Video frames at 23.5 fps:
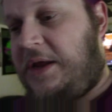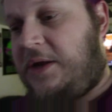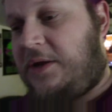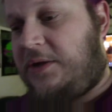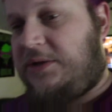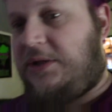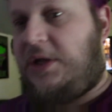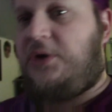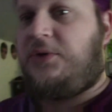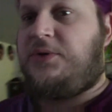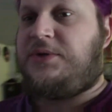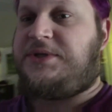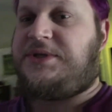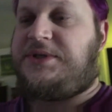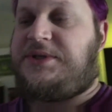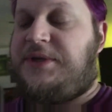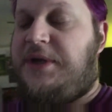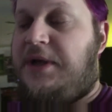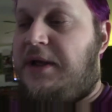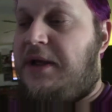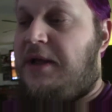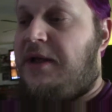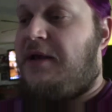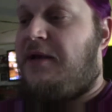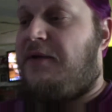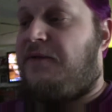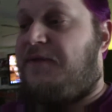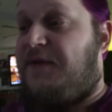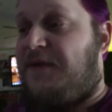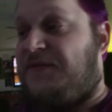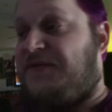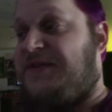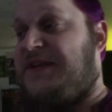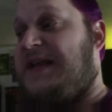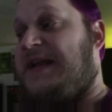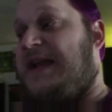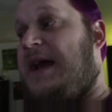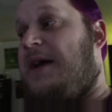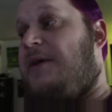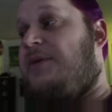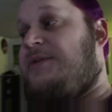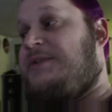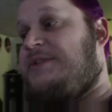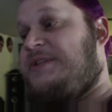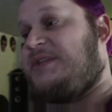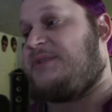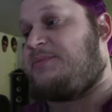close. 15
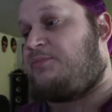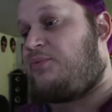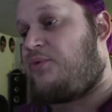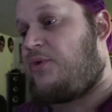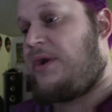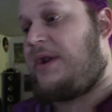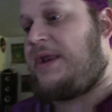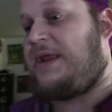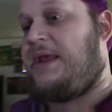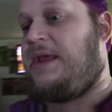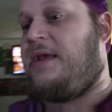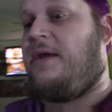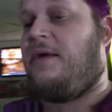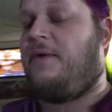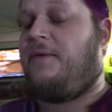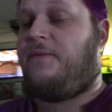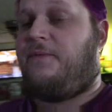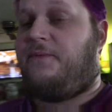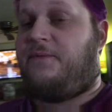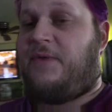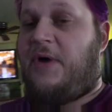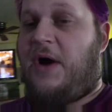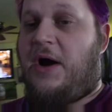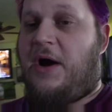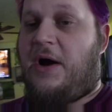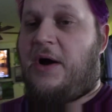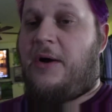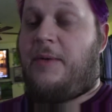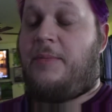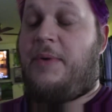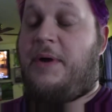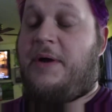hours is pretty far,